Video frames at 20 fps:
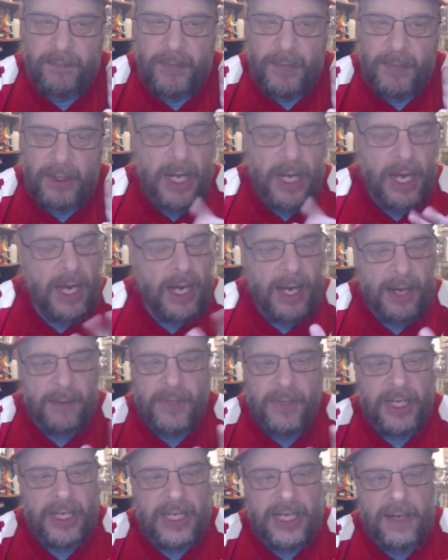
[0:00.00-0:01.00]
No, I'm
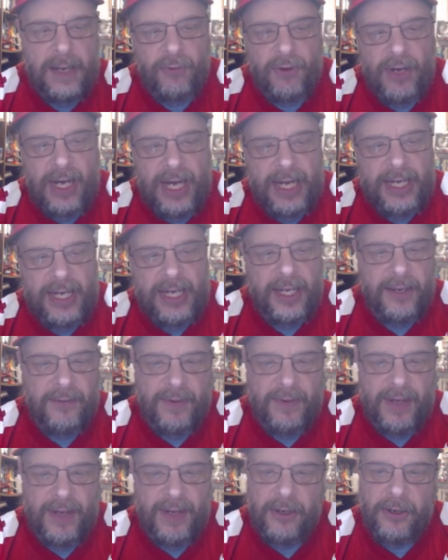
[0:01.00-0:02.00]
going to keep riding the
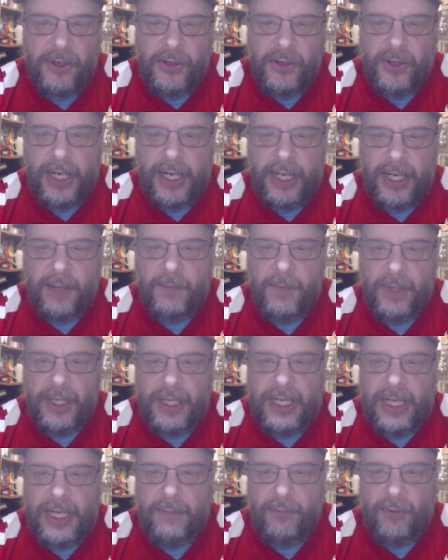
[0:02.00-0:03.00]
Defender train. I'm going to
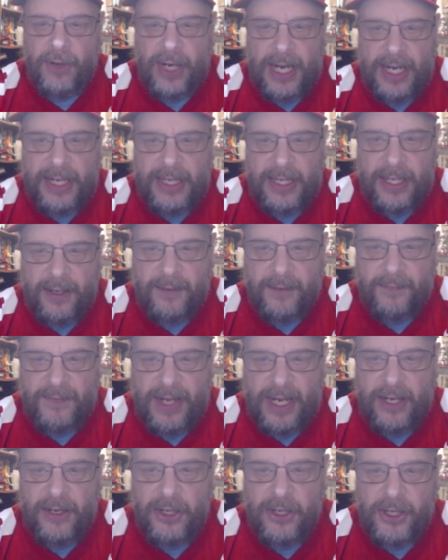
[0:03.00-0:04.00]
keep riding the
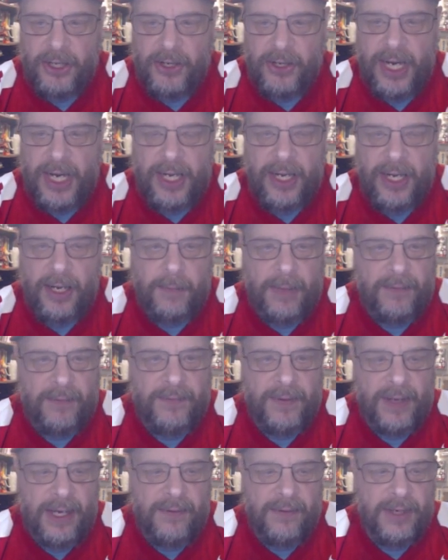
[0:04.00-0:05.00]
Defender train. They're my
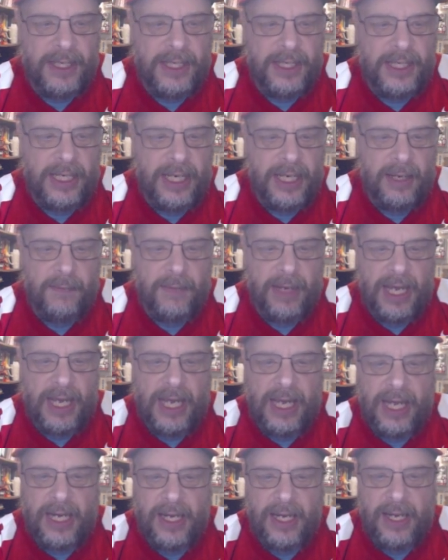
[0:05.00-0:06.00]
favorite team,
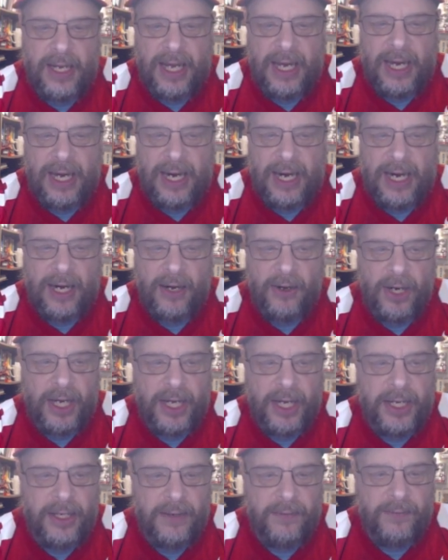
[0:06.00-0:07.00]
and they are
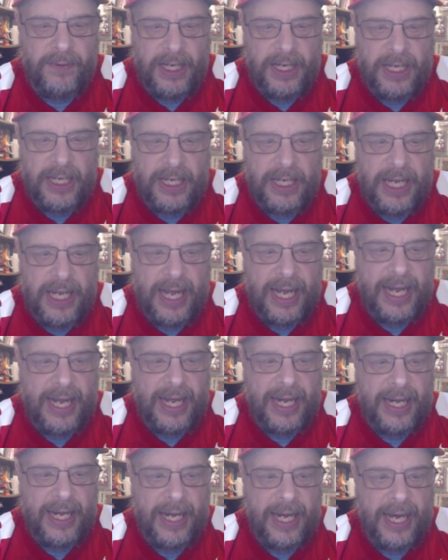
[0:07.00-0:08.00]
undefeated.
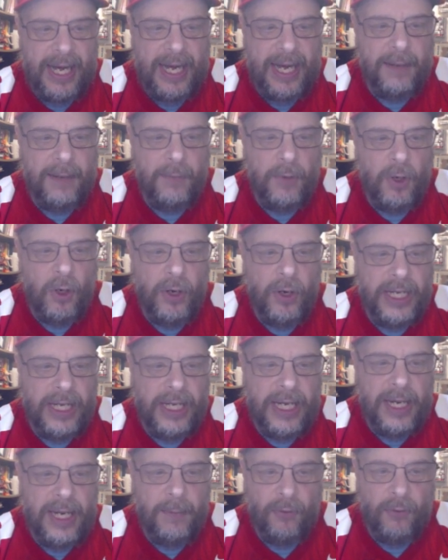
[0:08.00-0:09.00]
And I am going to
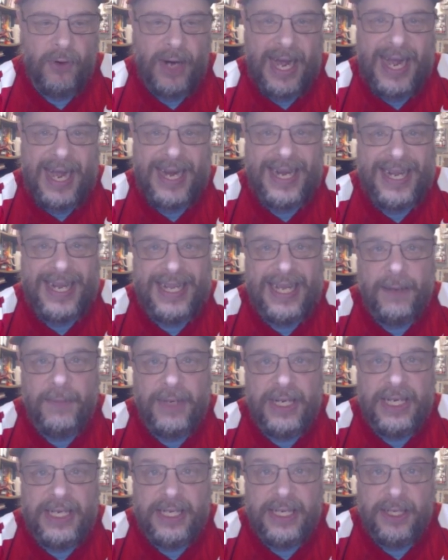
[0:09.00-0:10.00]
keep riding
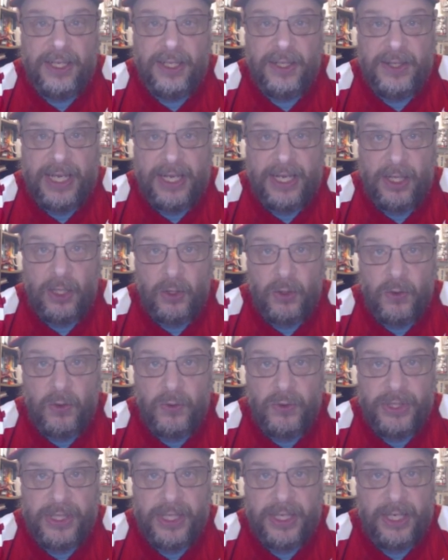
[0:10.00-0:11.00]
them until they
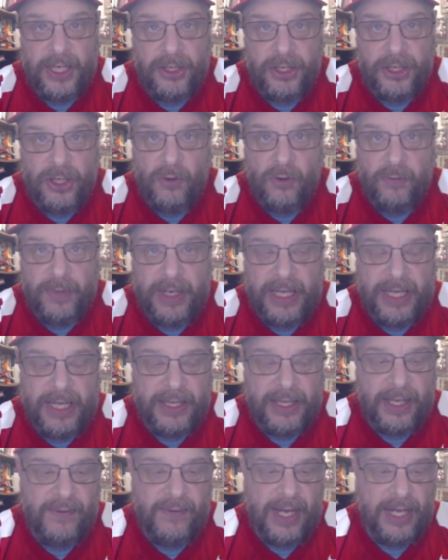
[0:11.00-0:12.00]
lose and they show me
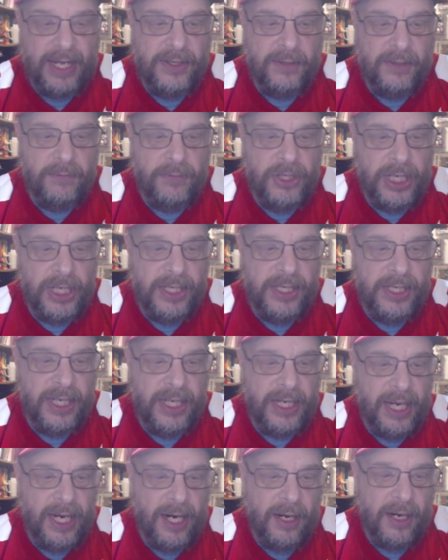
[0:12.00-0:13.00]
that they've got some chinks
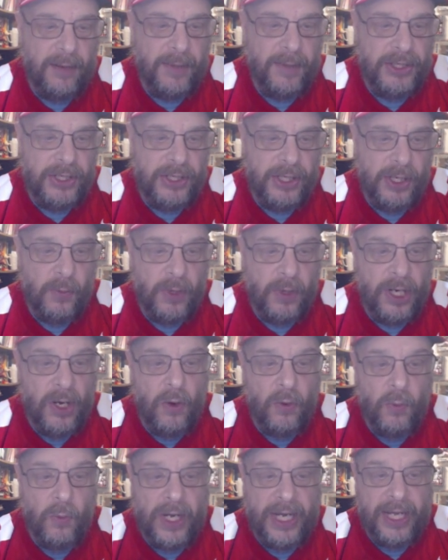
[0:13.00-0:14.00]
in the armor. So we're
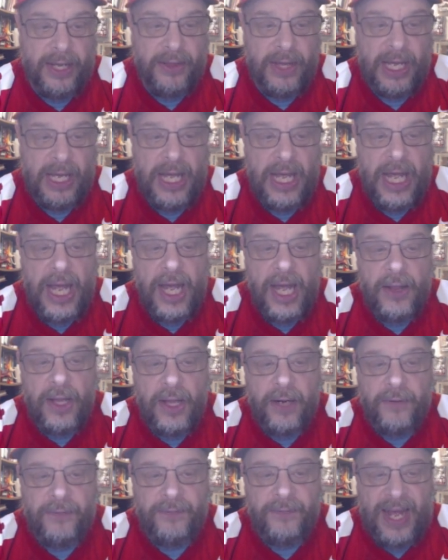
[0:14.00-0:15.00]
going with
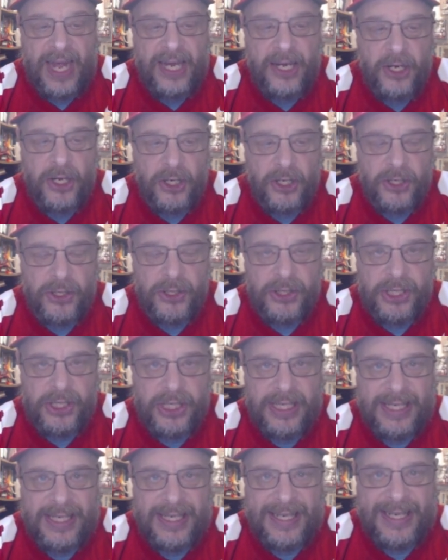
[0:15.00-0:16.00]
the
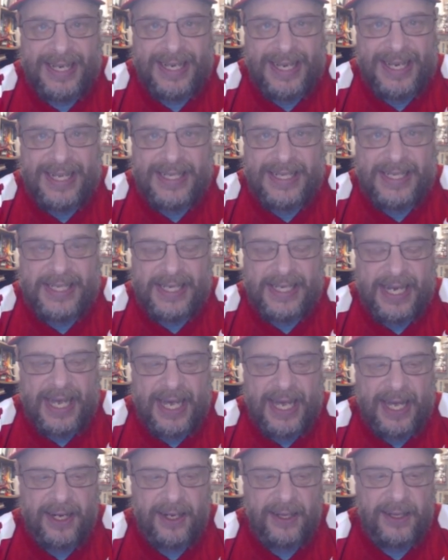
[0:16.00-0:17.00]
Defenders in
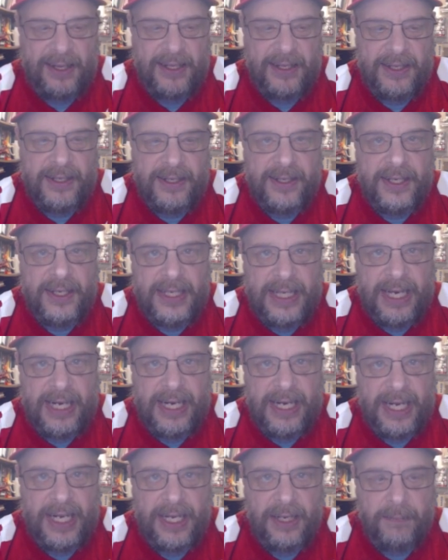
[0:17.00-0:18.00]
Seattle
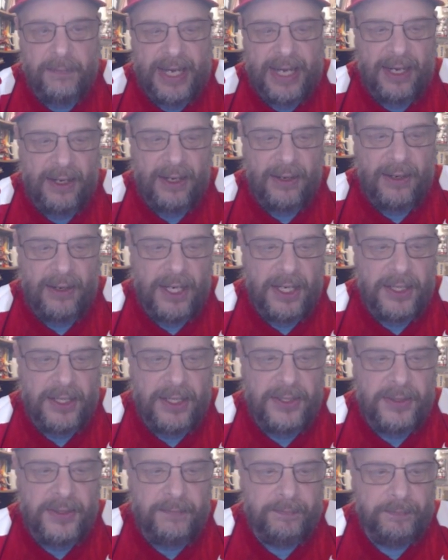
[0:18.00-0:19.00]
taking on the
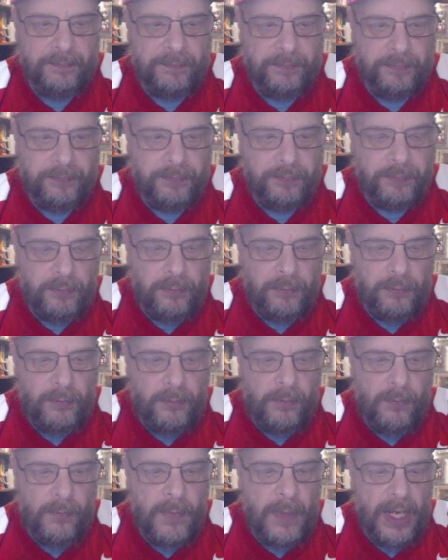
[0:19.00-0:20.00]
Battlehawks.
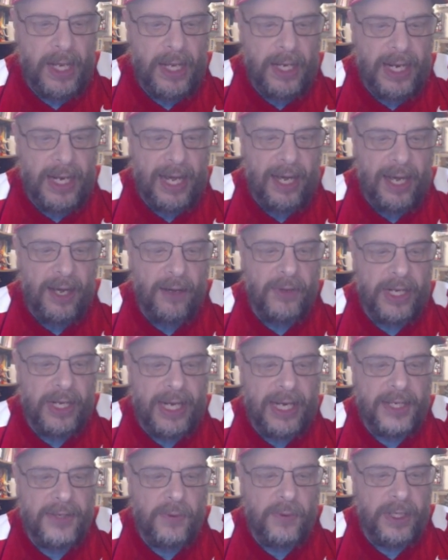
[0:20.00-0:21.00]
Now, the
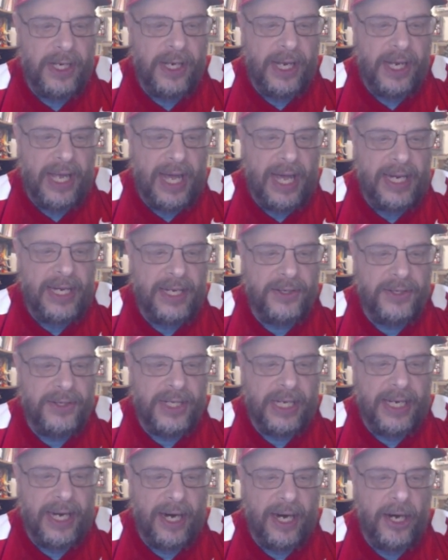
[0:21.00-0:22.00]
next one you got is
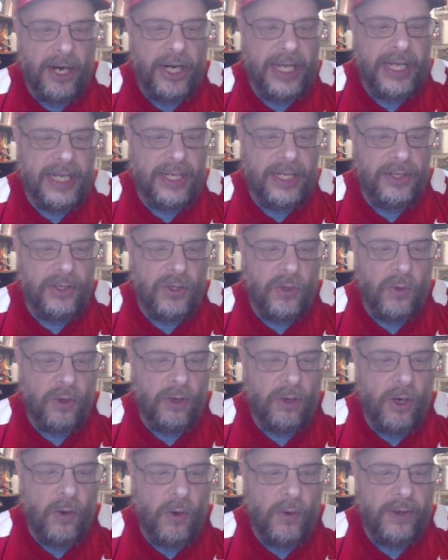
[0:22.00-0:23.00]
the Guardians, who
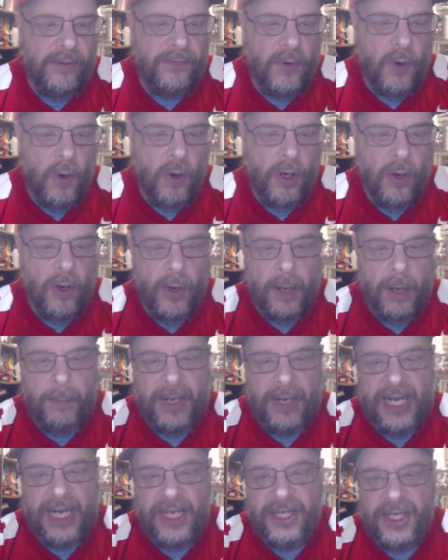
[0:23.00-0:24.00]
are 0-4, going up
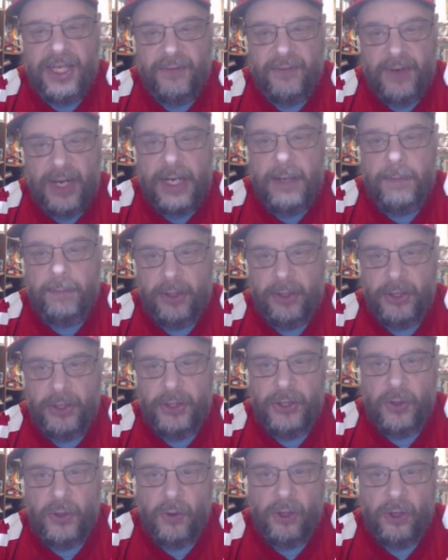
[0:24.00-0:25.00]
against the
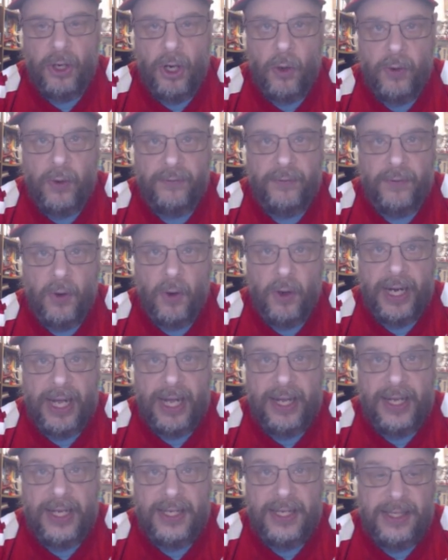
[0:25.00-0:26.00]
Vipers, who are 0-4.
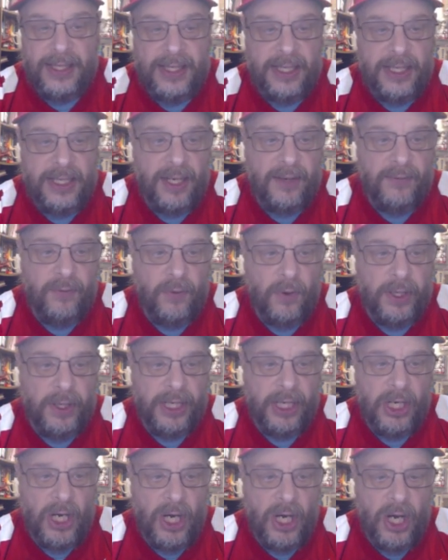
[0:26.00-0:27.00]
Now, this is a tough one
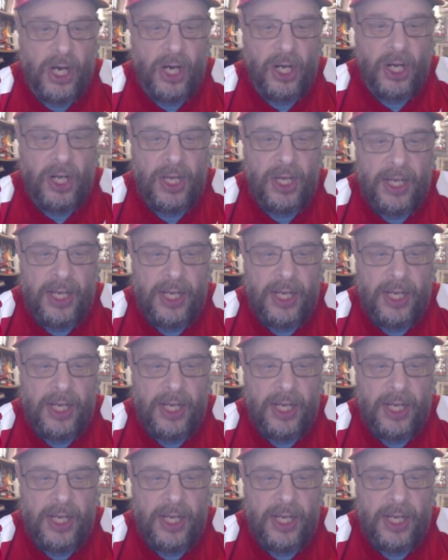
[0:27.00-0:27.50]
to call.